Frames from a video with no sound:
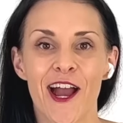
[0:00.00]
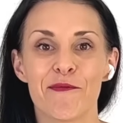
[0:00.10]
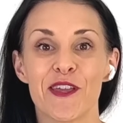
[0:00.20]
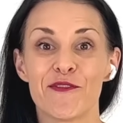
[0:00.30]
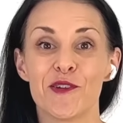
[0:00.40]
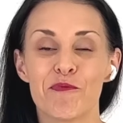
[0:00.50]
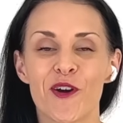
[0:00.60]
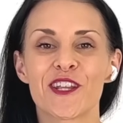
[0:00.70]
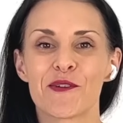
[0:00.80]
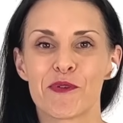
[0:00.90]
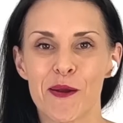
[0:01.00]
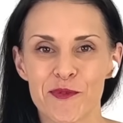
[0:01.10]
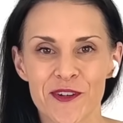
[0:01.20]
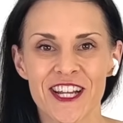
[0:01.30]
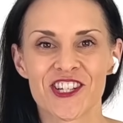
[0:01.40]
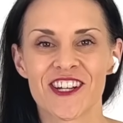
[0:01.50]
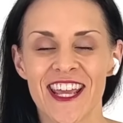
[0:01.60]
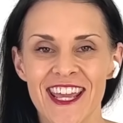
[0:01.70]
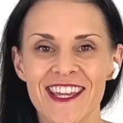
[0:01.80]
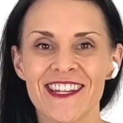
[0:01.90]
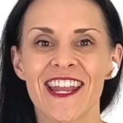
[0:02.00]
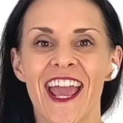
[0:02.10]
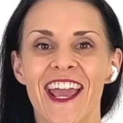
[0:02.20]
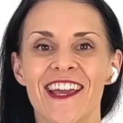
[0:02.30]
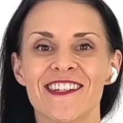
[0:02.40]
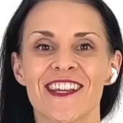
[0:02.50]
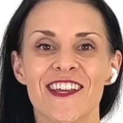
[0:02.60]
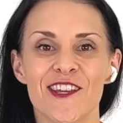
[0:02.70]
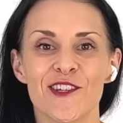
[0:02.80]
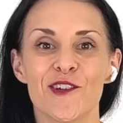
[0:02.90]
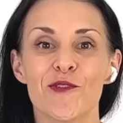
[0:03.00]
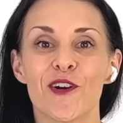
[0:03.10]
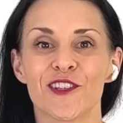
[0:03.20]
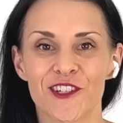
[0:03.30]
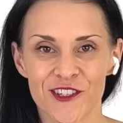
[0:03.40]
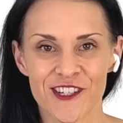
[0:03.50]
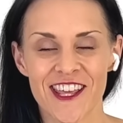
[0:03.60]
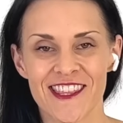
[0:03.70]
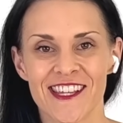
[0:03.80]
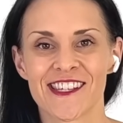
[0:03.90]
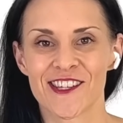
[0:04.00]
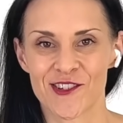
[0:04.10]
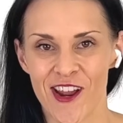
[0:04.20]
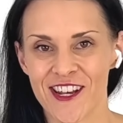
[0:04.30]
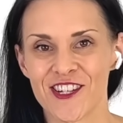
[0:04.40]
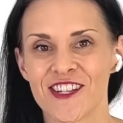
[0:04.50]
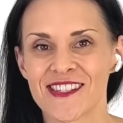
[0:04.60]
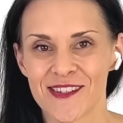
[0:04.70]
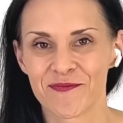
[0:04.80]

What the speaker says: if you put the preparation in and you learn these strategies.